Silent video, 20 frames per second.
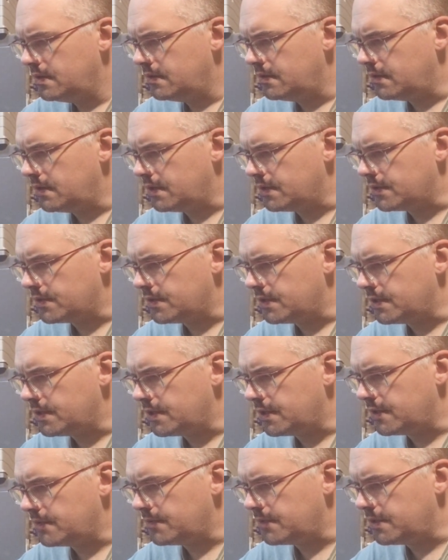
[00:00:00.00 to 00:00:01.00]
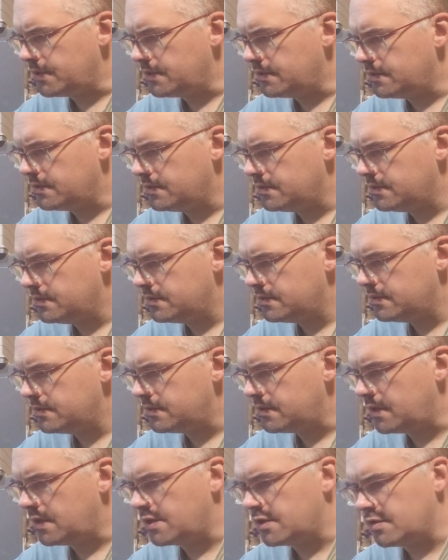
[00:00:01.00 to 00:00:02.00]
else they send me?
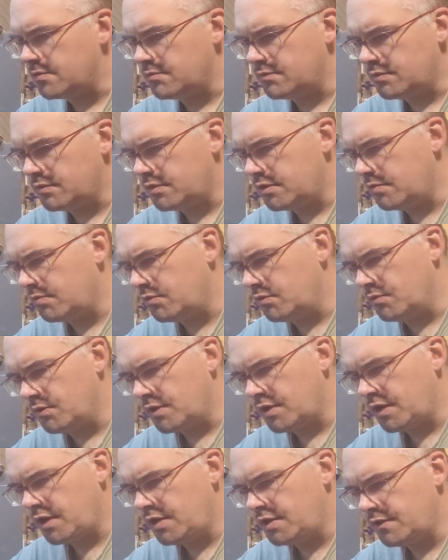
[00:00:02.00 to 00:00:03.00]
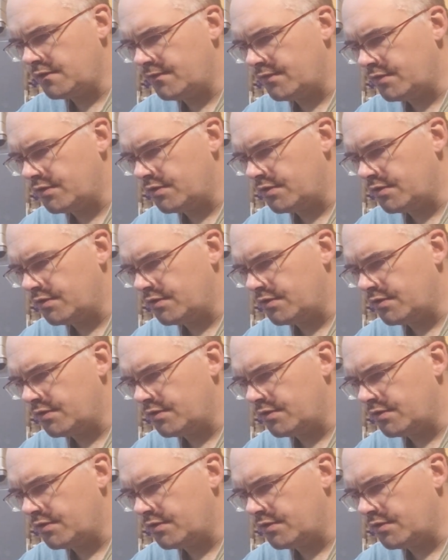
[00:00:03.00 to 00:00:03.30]
Some lubrication for